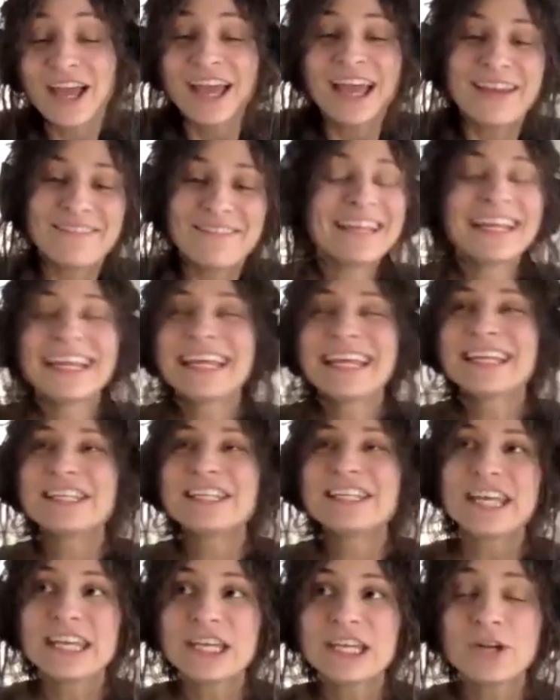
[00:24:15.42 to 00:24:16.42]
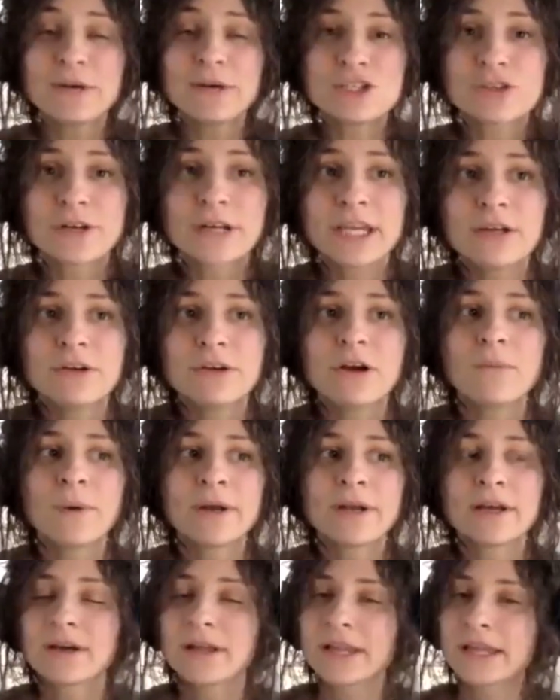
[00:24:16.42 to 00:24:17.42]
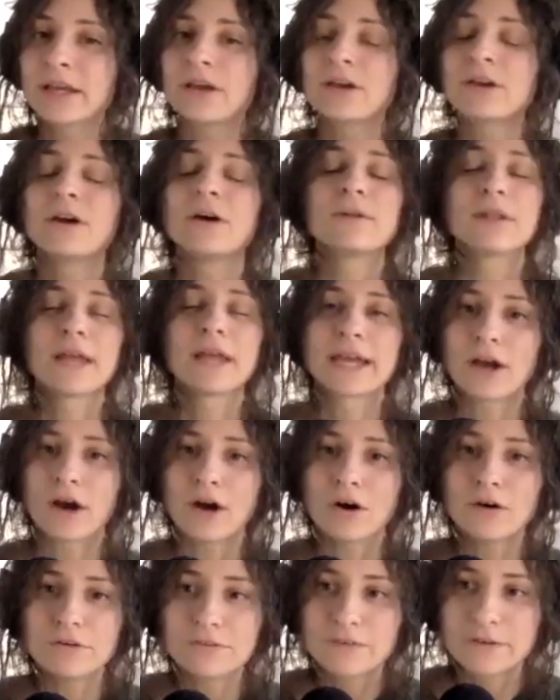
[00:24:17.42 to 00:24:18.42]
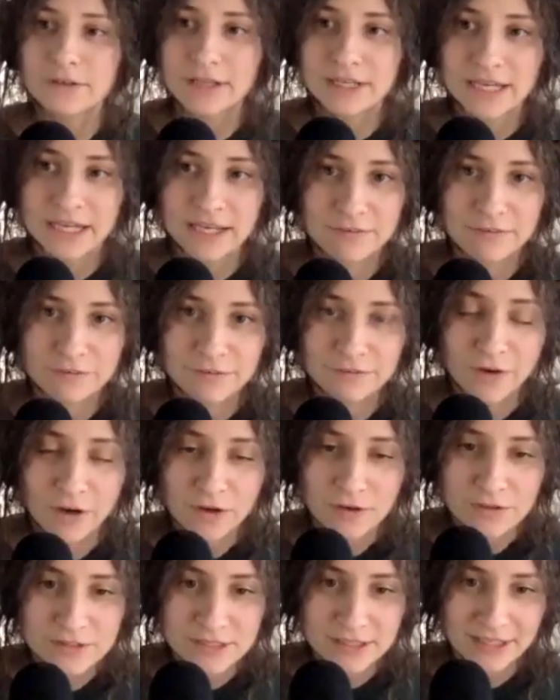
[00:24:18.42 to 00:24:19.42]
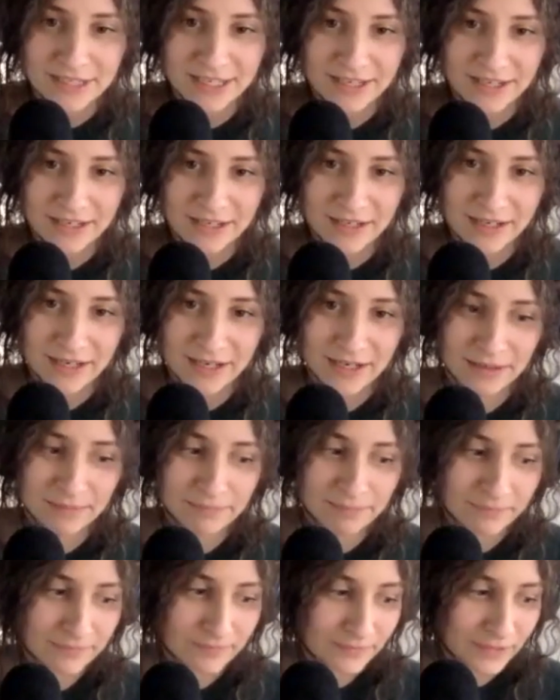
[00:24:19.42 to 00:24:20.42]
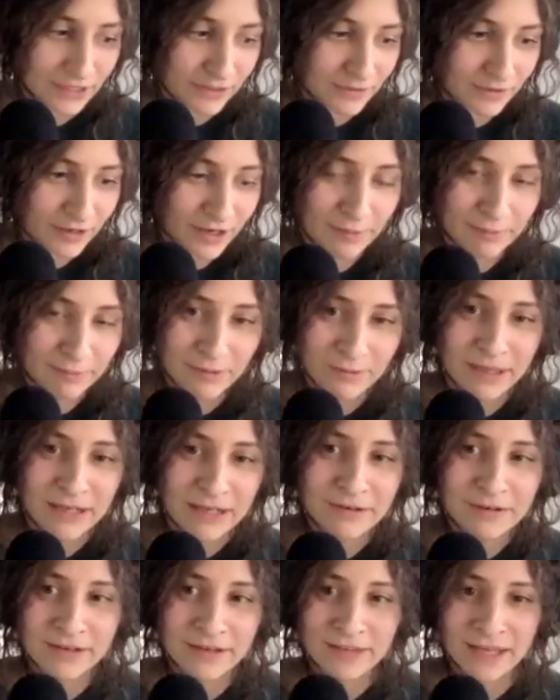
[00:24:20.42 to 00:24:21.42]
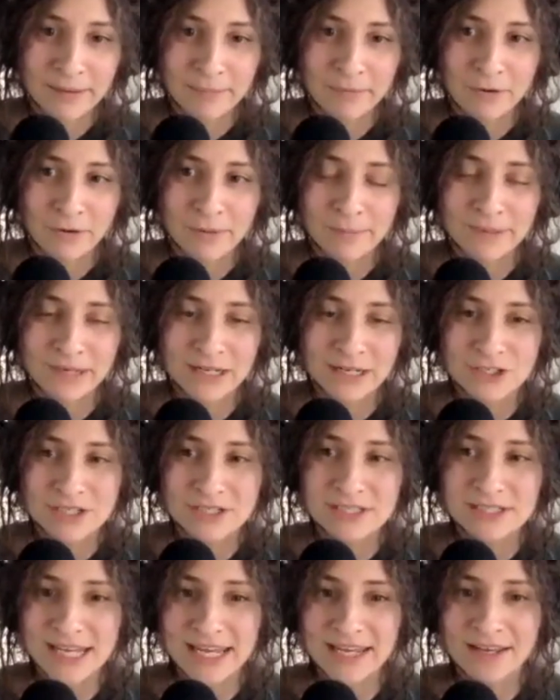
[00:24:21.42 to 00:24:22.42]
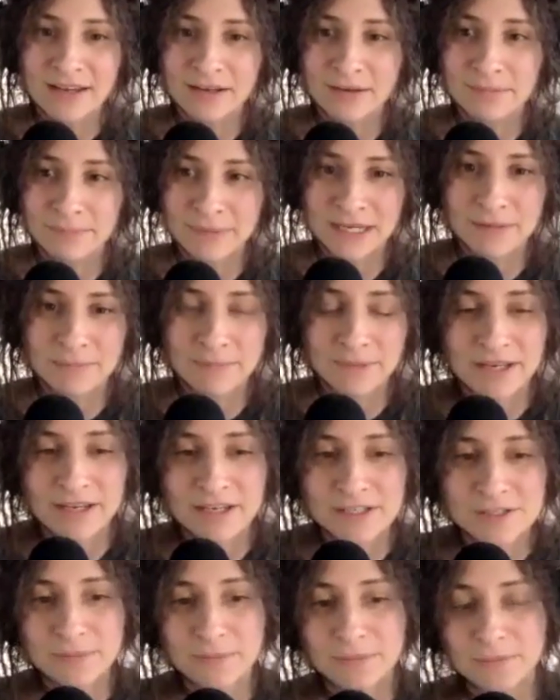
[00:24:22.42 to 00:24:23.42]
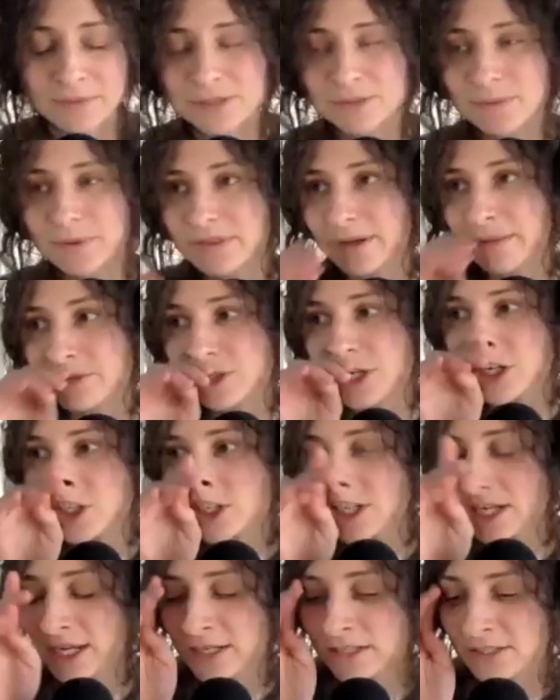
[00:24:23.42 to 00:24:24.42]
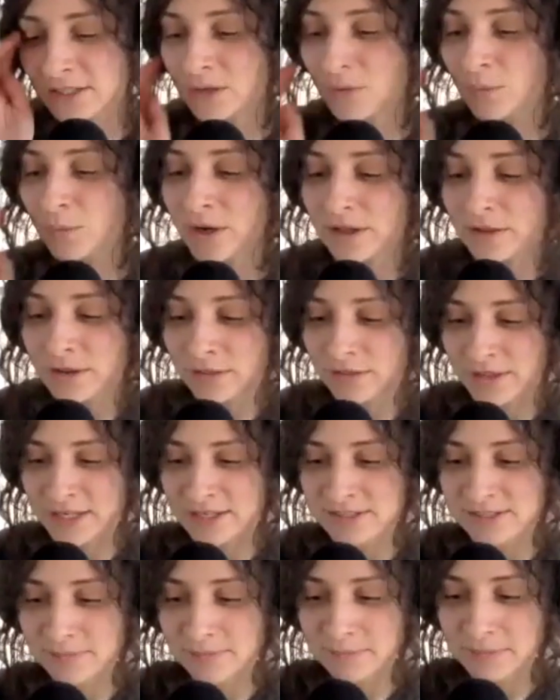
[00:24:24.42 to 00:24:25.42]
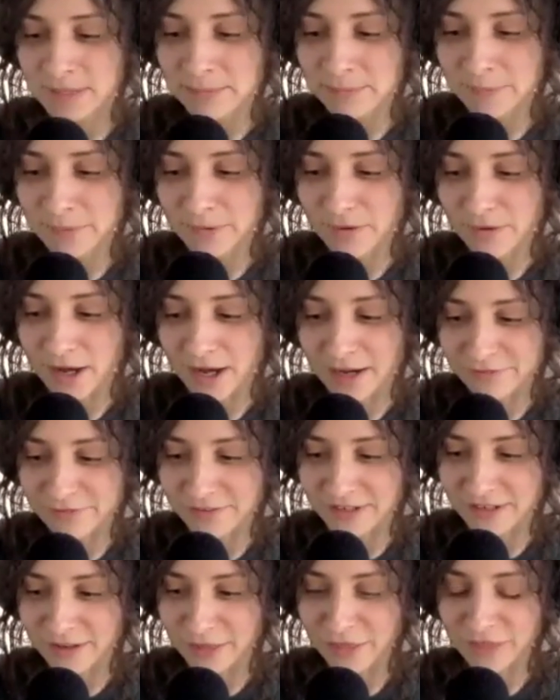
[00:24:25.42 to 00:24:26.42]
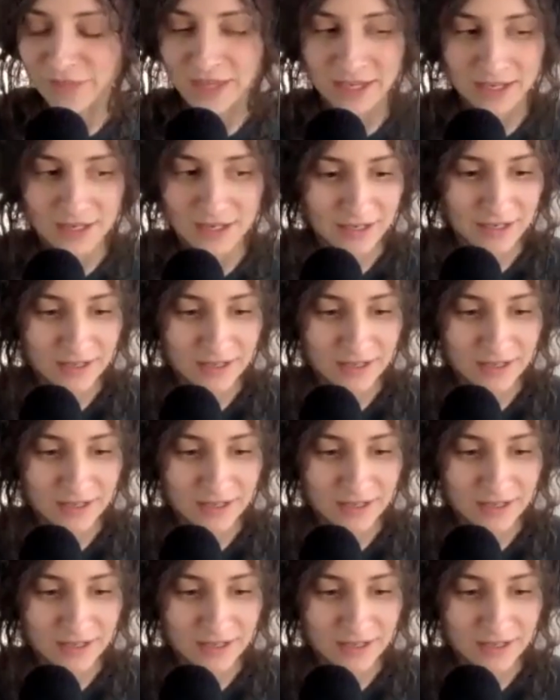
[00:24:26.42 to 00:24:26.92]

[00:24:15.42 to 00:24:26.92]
It's tricky. You don't want to go overly falsely, complimentary in that moment, but it's just taking a beat because with objection handling, one of the things that people often think